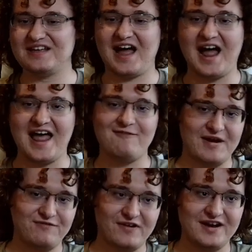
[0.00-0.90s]
I have my
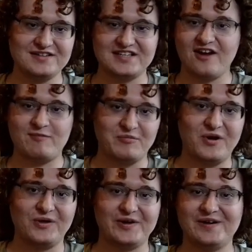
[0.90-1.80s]
friends, I have my
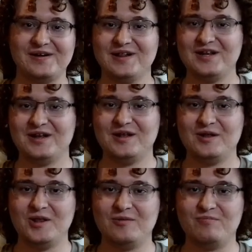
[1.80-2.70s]
brother,
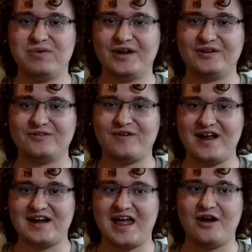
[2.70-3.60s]
but
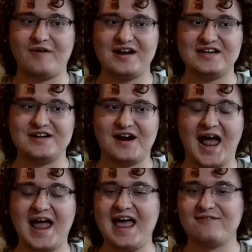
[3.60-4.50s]
right now, right here,
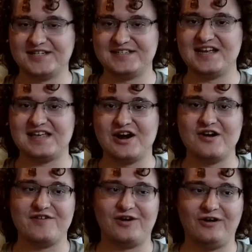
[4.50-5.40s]
I have to take care of
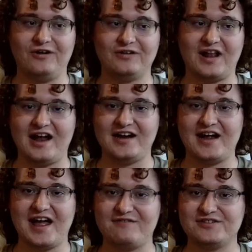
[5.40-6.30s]
it all. I, I
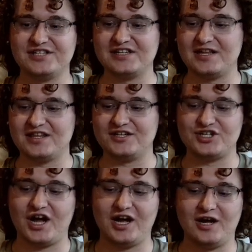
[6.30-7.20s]
have to get the
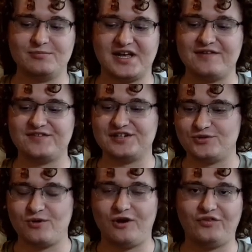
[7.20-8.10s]
jobs, I have to
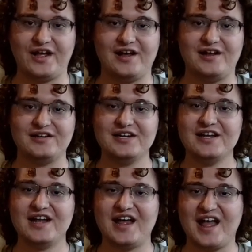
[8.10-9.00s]
do all that,
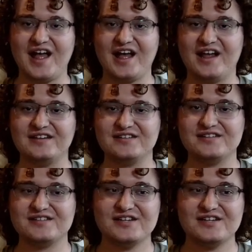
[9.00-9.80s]
and